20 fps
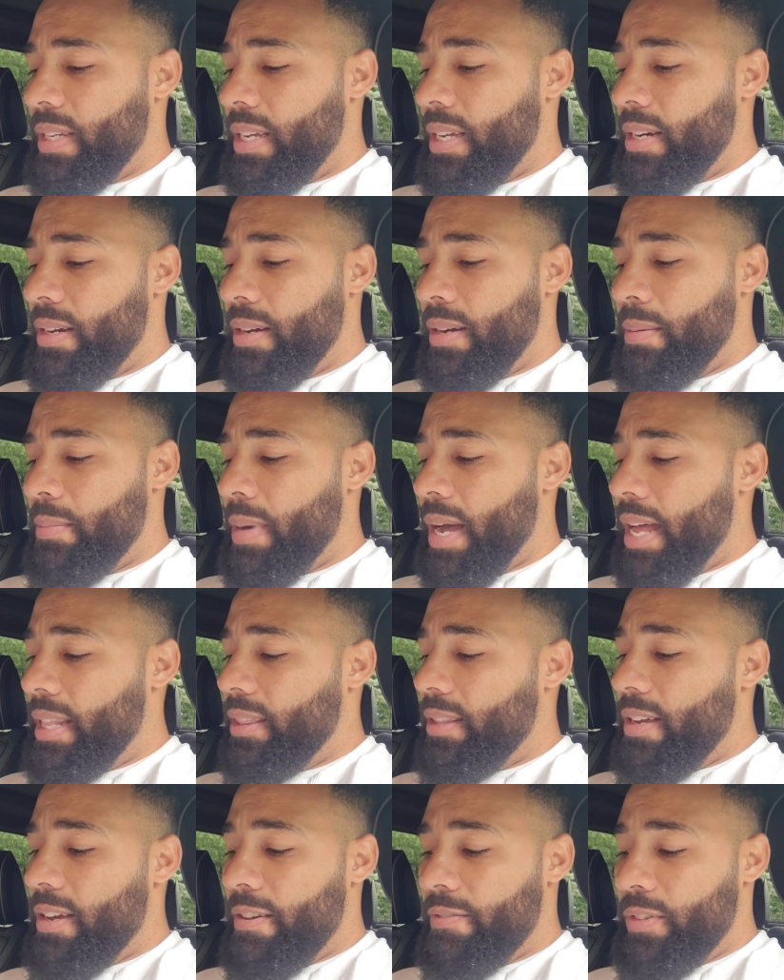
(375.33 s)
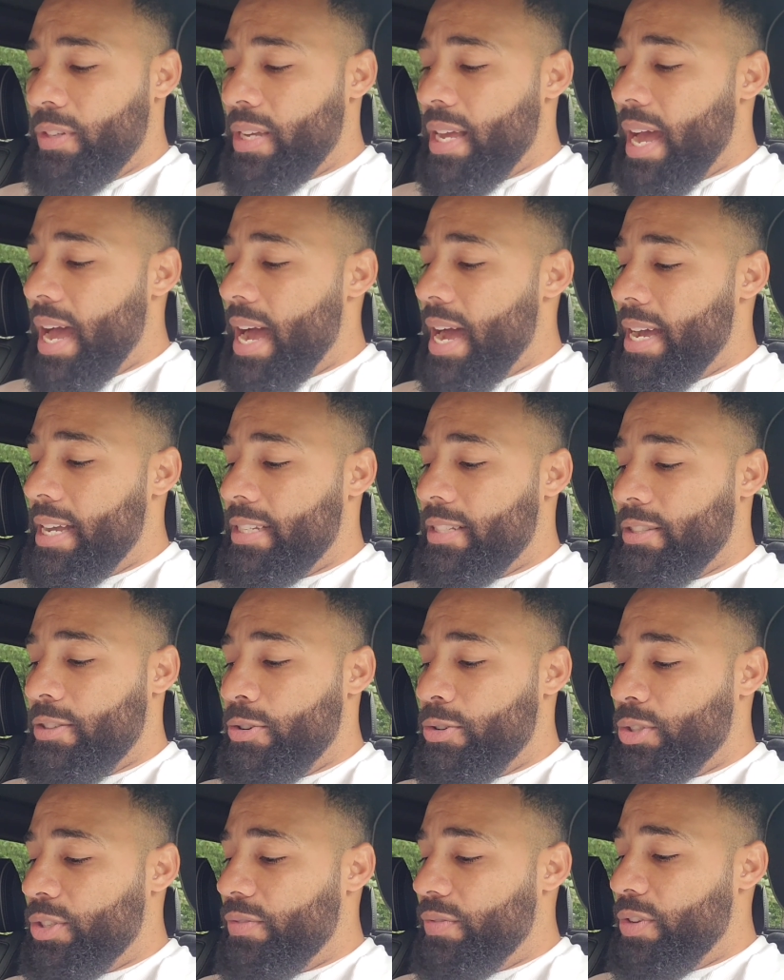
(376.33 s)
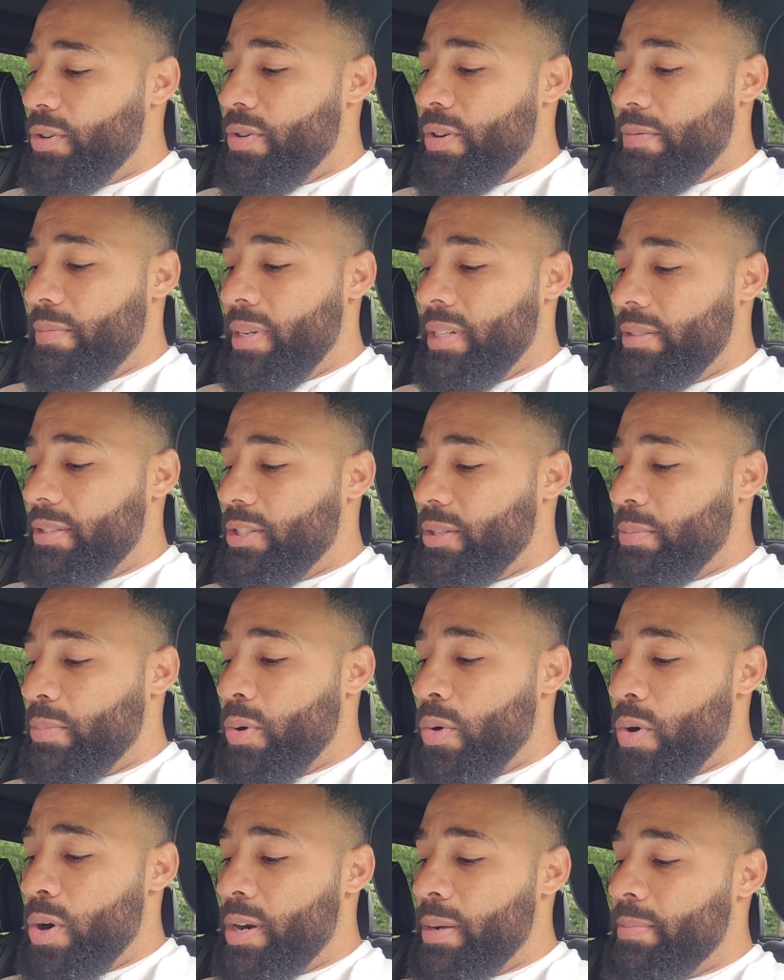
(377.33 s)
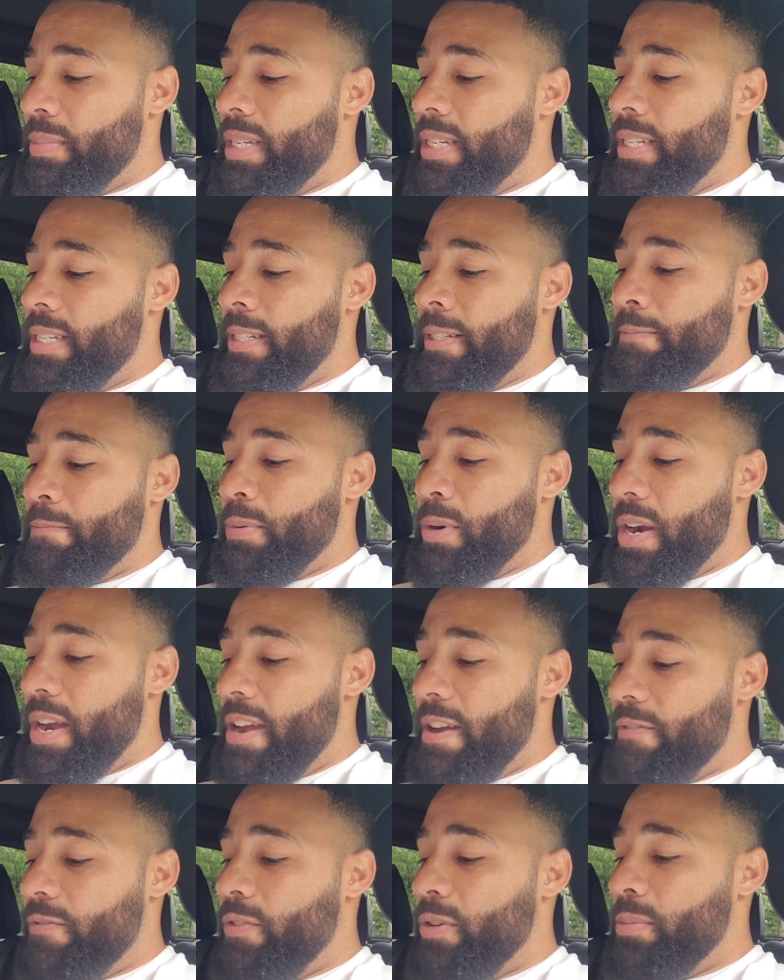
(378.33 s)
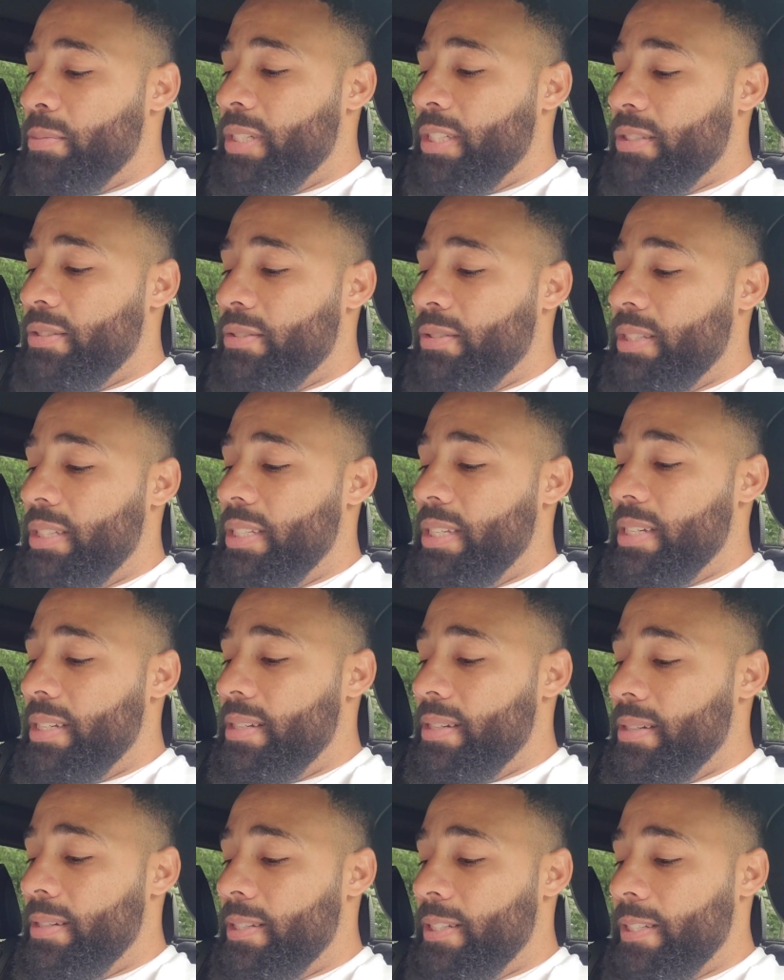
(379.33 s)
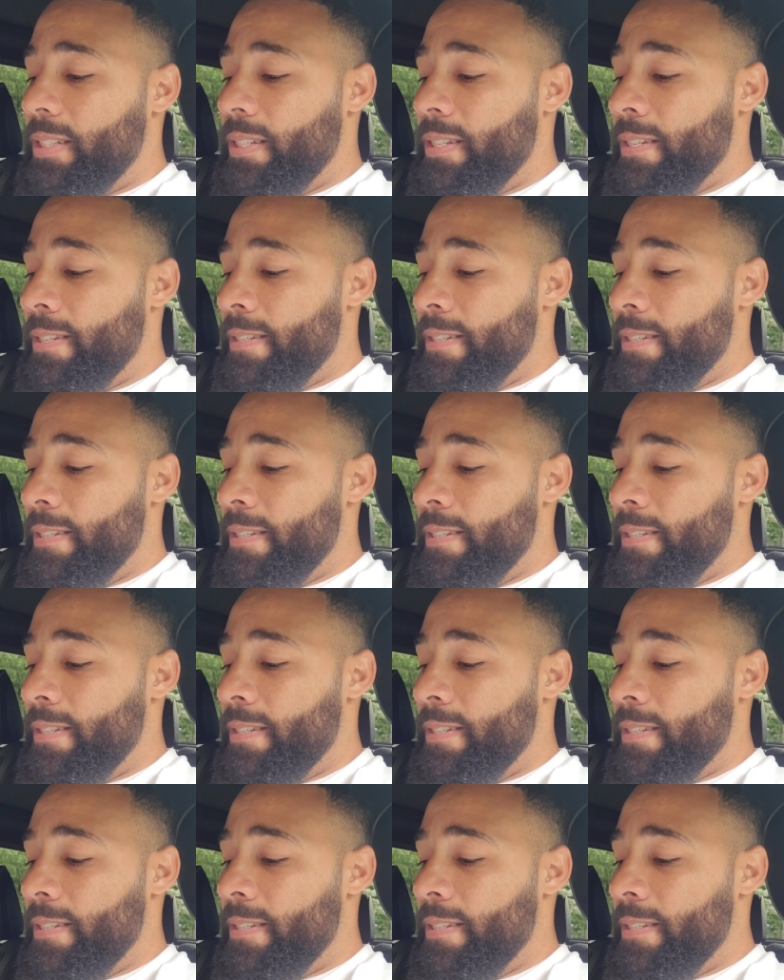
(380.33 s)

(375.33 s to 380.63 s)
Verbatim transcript: and um, i love you guys those of you who have been supporting me and praying for me through the years